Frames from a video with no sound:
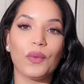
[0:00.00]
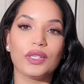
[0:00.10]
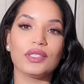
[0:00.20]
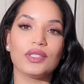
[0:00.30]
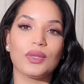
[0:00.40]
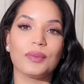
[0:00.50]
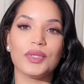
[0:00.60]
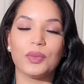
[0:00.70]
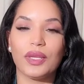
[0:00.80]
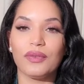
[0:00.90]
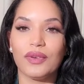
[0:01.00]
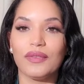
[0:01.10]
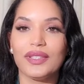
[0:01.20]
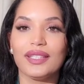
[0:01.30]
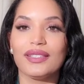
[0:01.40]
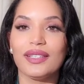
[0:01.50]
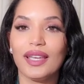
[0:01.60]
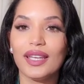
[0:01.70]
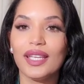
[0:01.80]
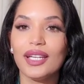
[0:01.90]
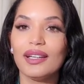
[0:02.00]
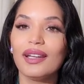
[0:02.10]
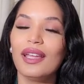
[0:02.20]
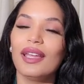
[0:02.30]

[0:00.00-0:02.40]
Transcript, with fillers: once so I'm just waiting for everything to get here